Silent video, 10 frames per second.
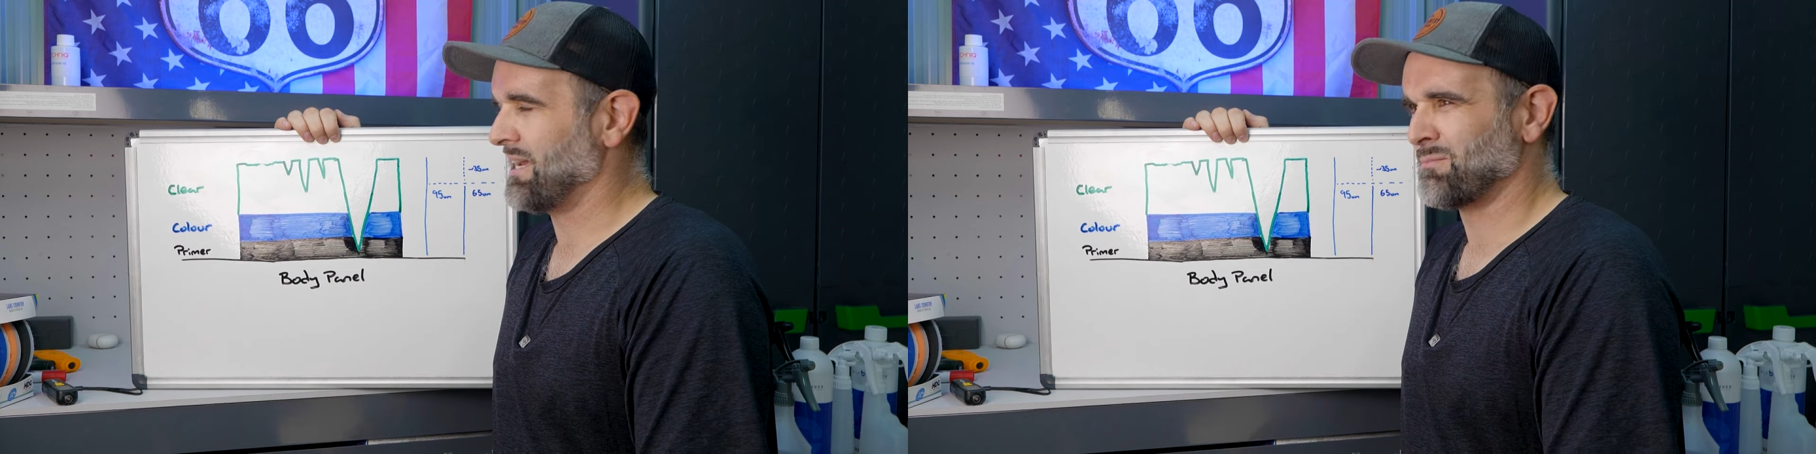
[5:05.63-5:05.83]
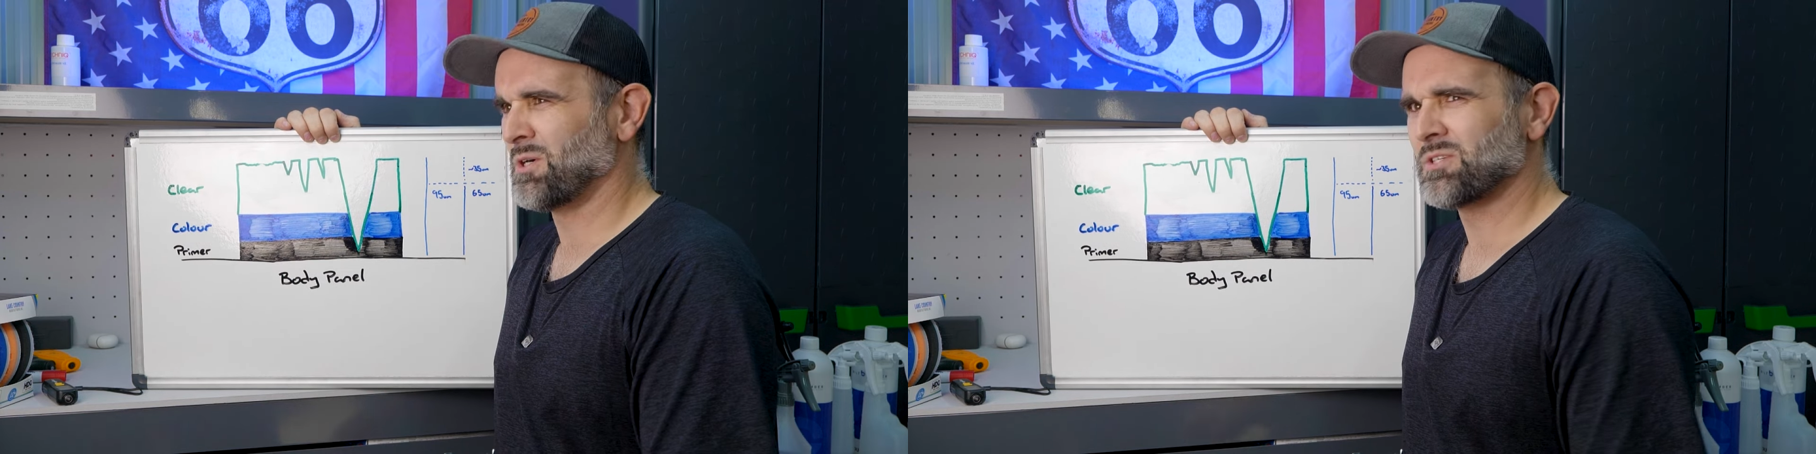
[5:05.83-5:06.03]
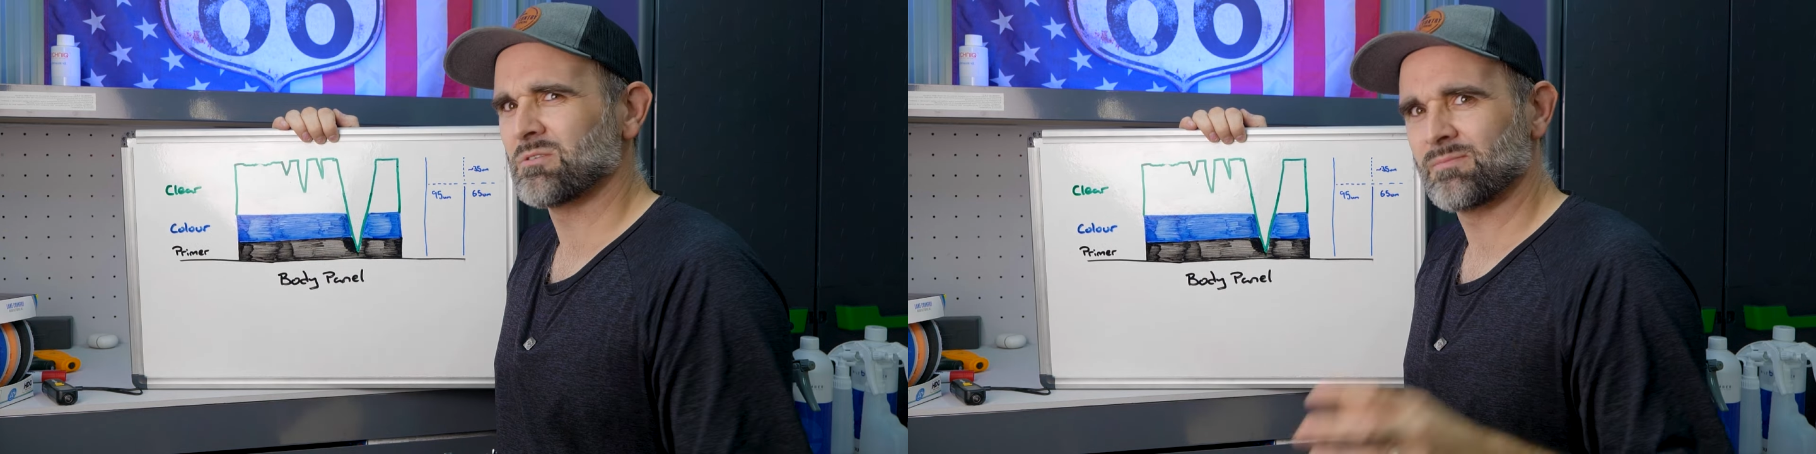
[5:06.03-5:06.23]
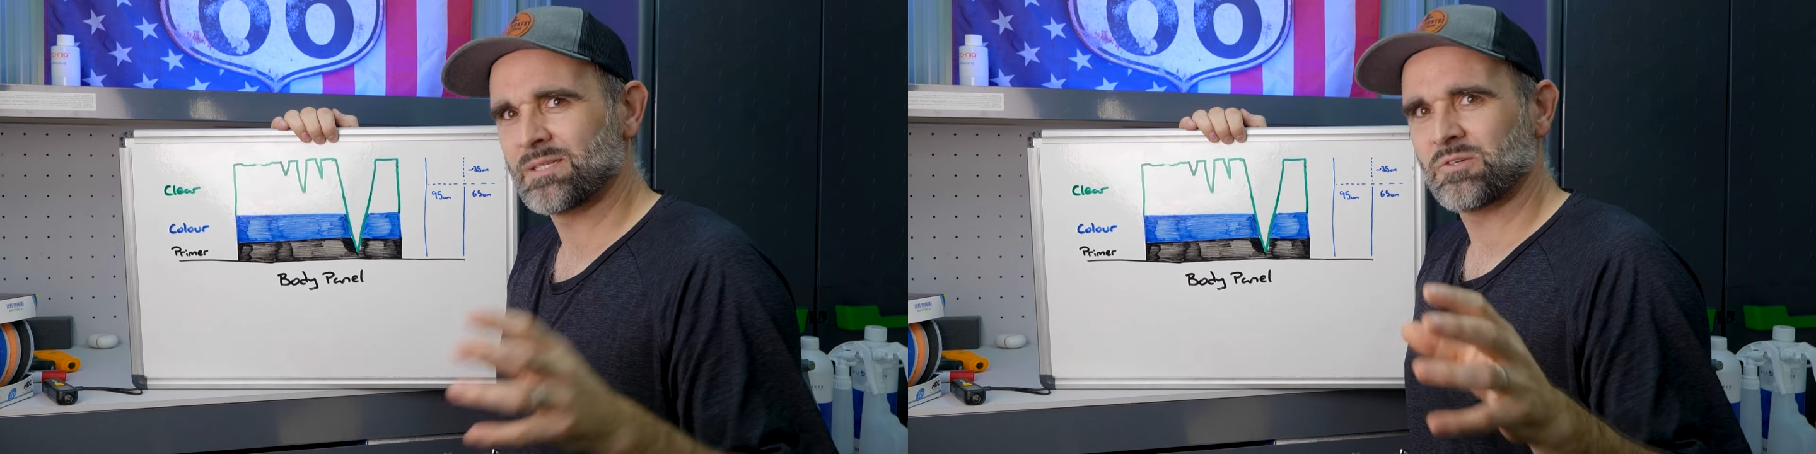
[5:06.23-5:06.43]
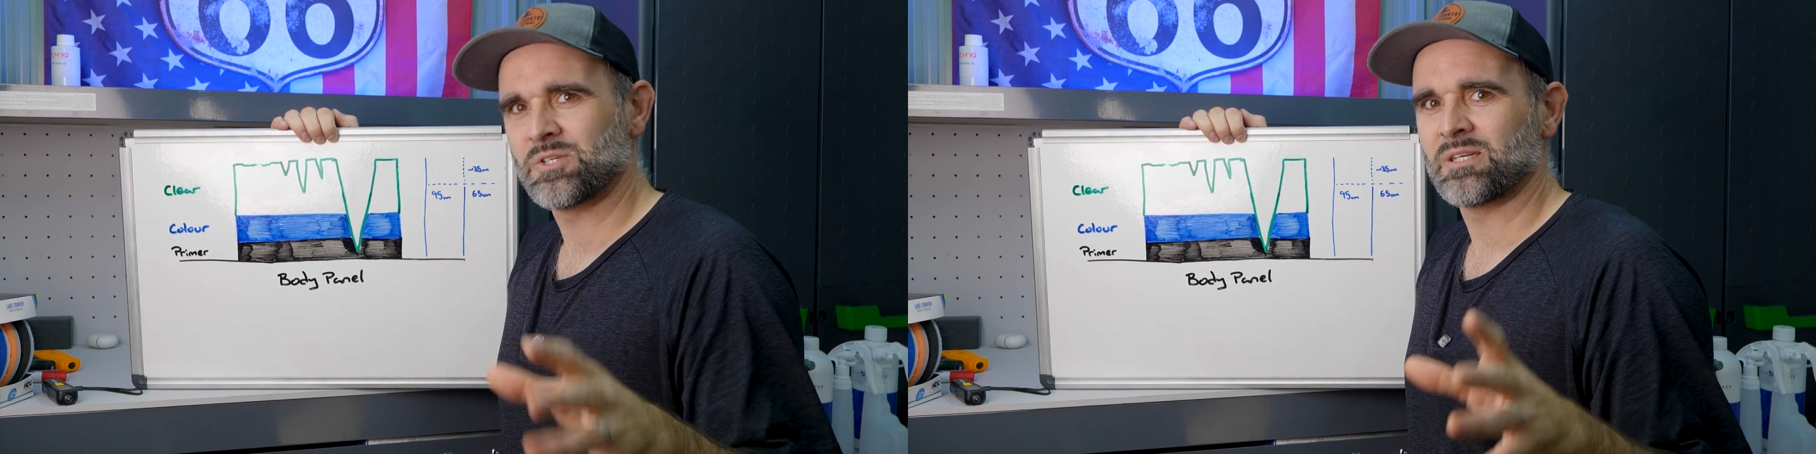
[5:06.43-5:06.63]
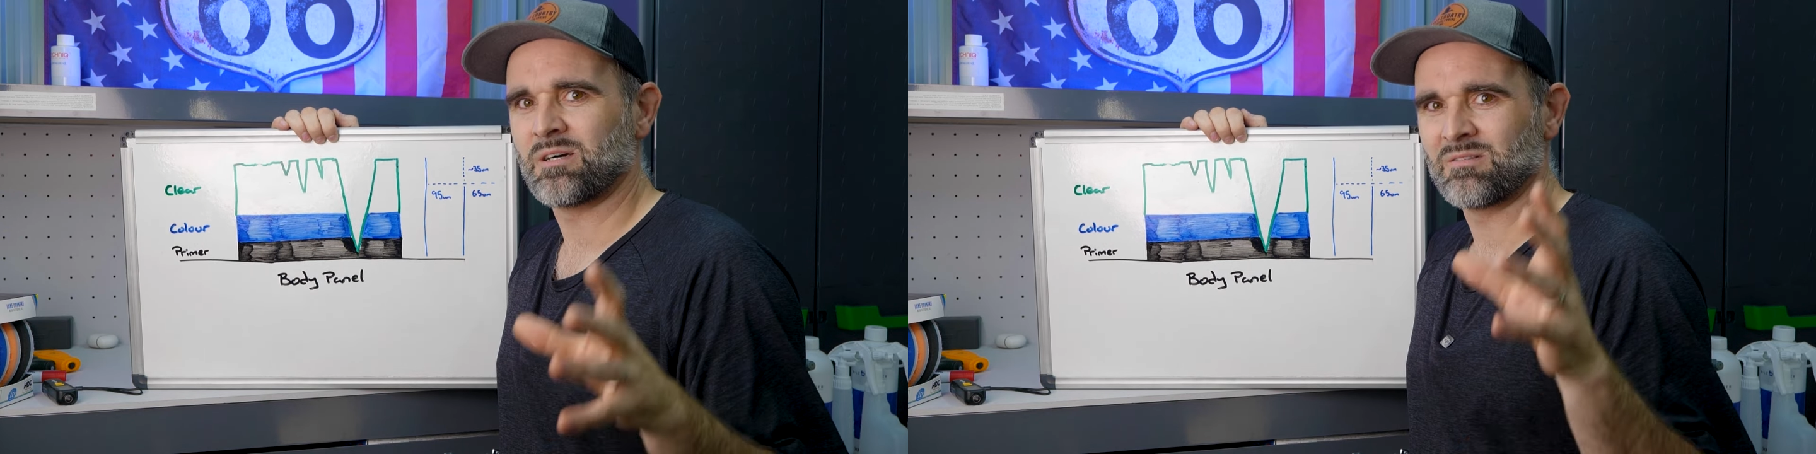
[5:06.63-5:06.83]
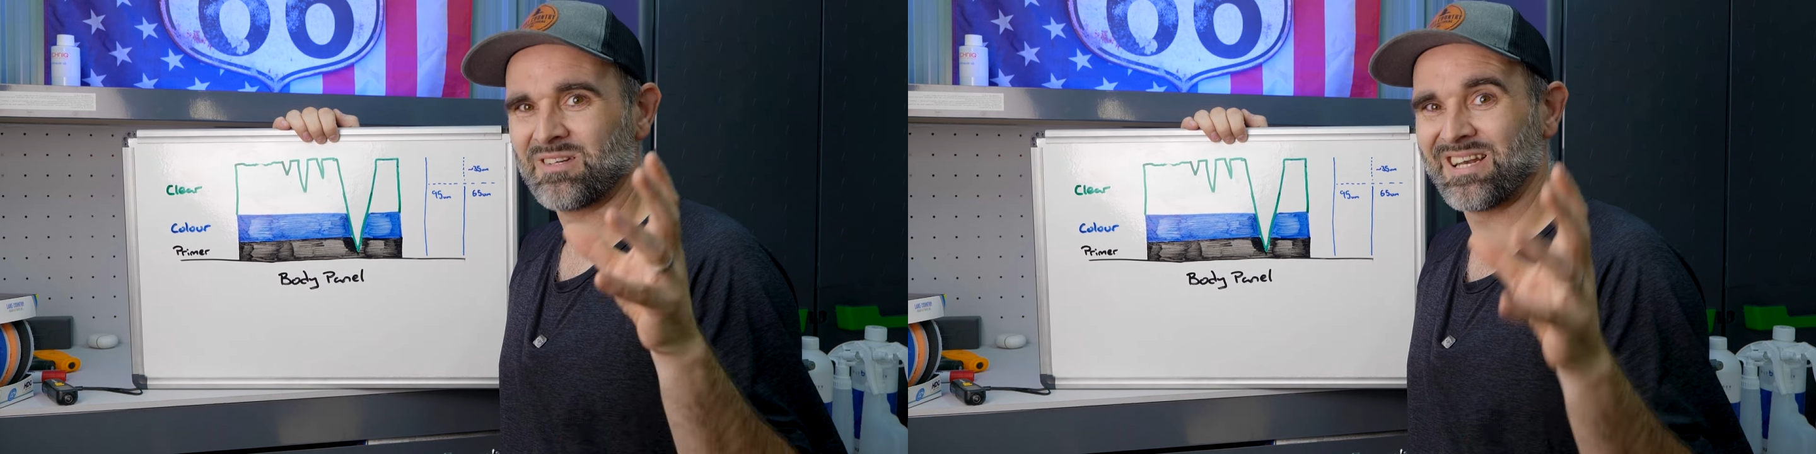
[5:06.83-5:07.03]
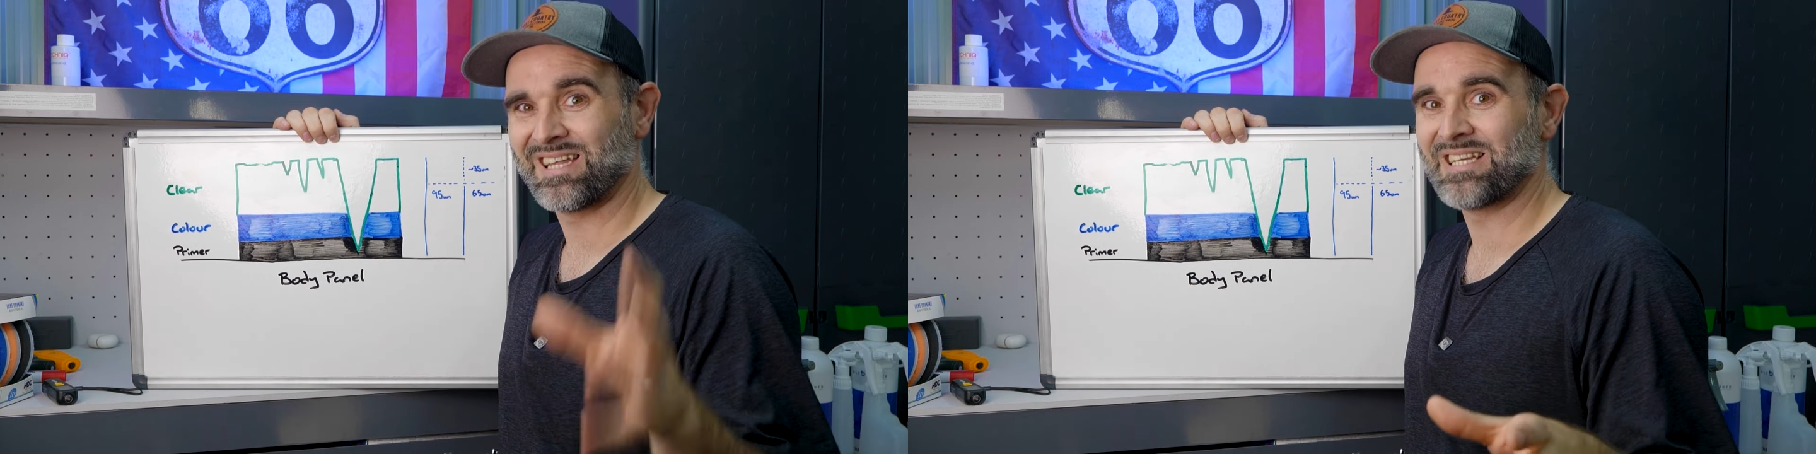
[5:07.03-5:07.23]
And I'm also going to be touching
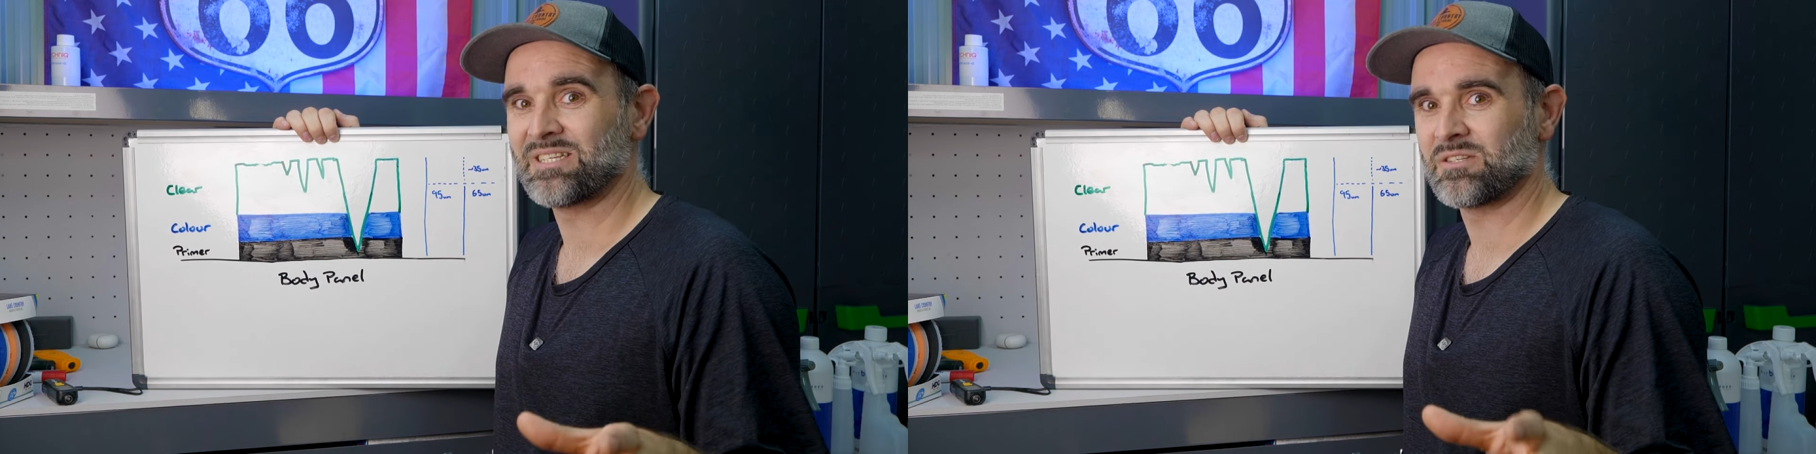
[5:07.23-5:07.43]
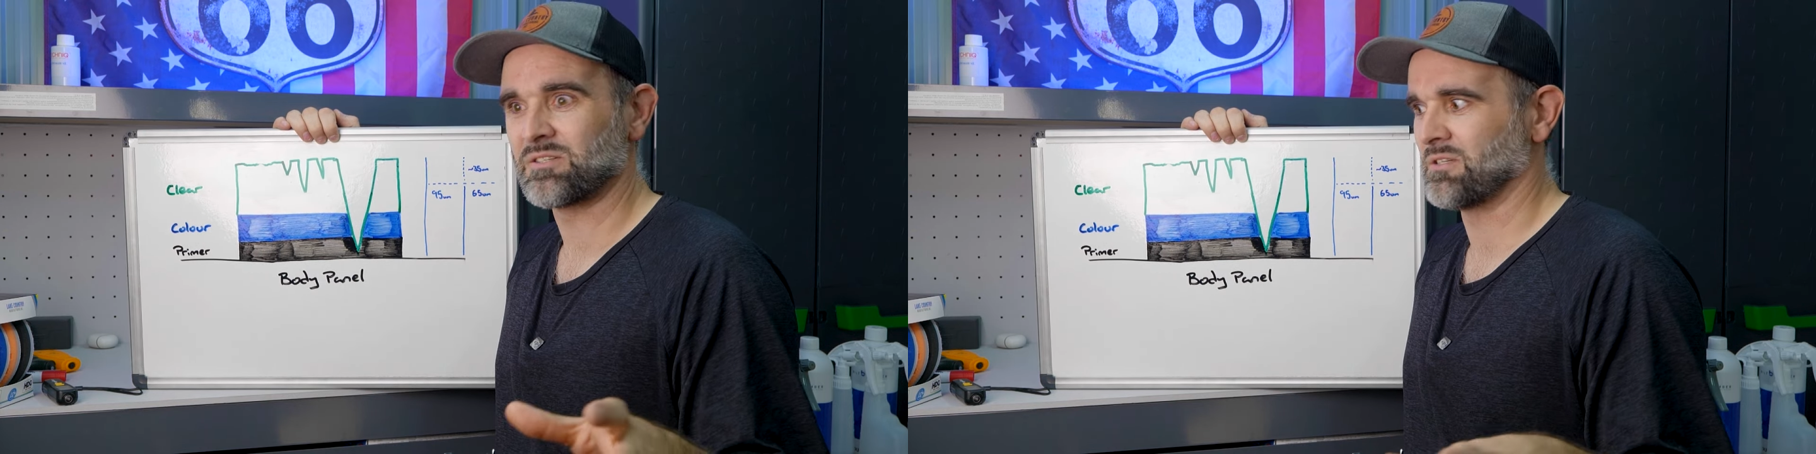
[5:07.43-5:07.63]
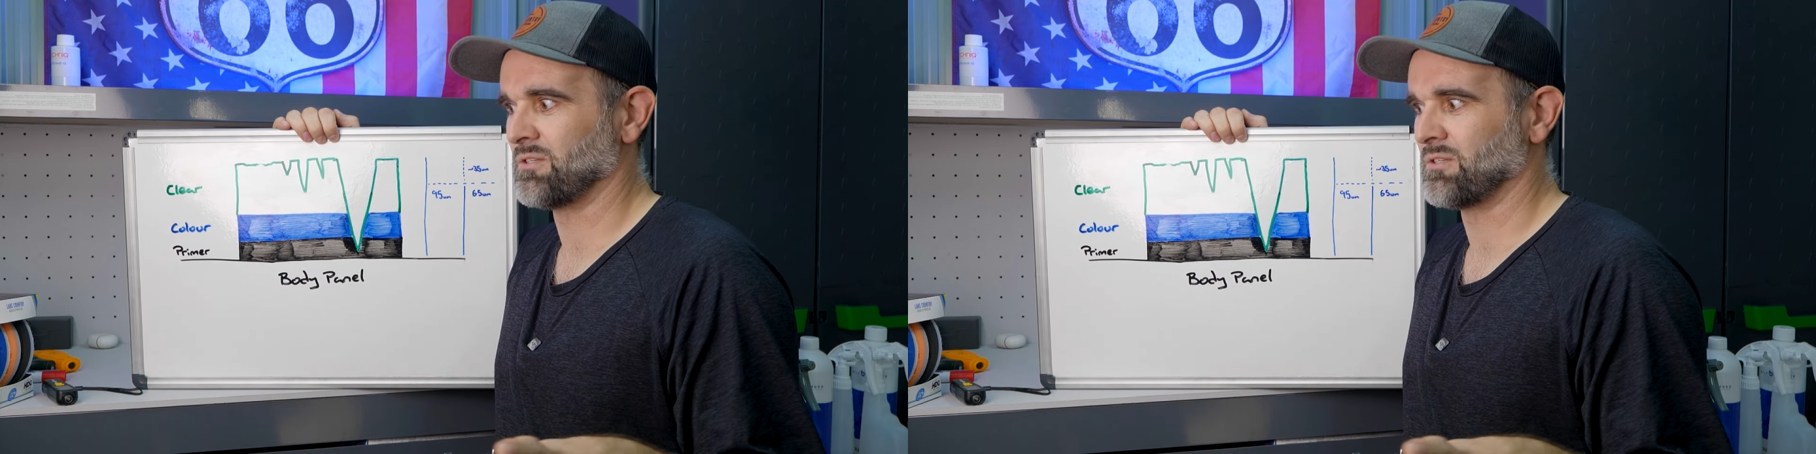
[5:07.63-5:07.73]
on glazes